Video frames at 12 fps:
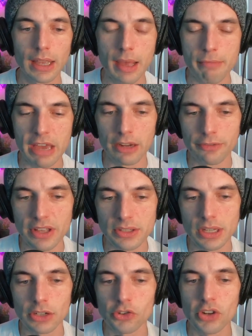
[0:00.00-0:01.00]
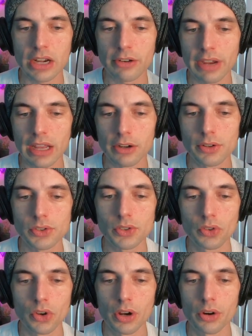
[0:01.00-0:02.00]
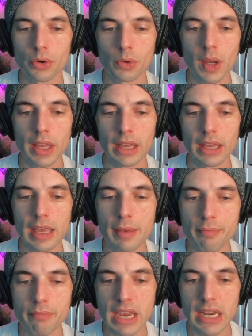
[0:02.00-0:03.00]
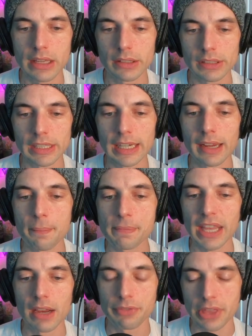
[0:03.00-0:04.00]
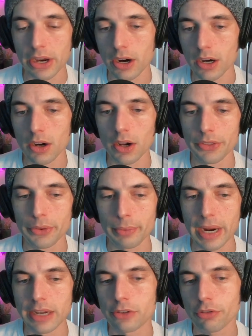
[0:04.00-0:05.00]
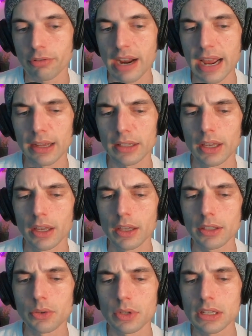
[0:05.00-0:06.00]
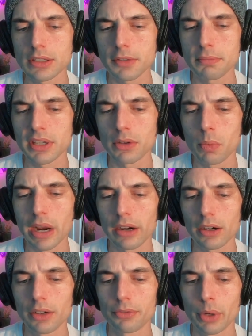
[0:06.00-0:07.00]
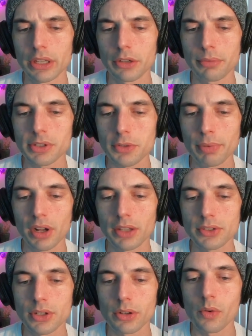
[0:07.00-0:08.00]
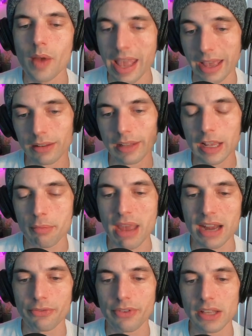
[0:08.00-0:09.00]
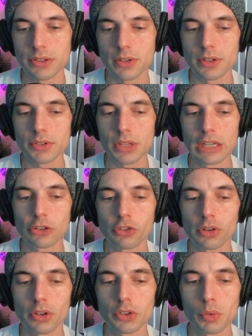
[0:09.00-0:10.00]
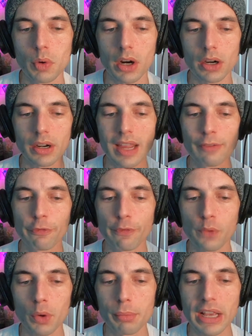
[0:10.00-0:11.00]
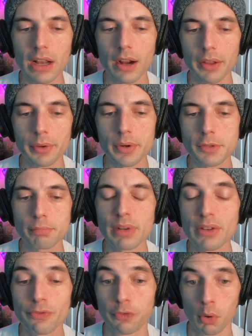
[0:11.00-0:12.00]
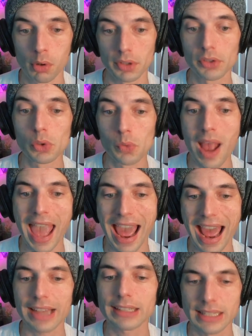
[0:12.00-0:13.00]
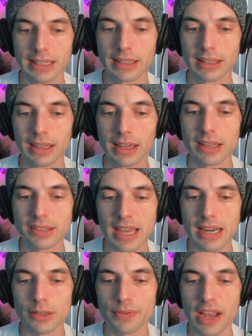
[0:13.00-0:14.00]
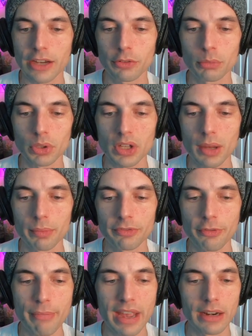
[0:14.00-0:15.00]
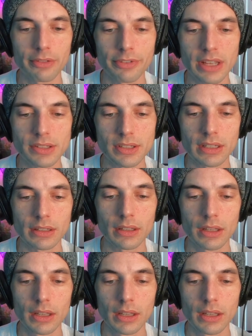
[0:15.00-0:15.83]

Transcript: Manifesting generators know immediately if they are on the right track. You need to be aware of what you respond to, and like manifestors, ensure you are informing others before you act. Satisfaction will come from manifesting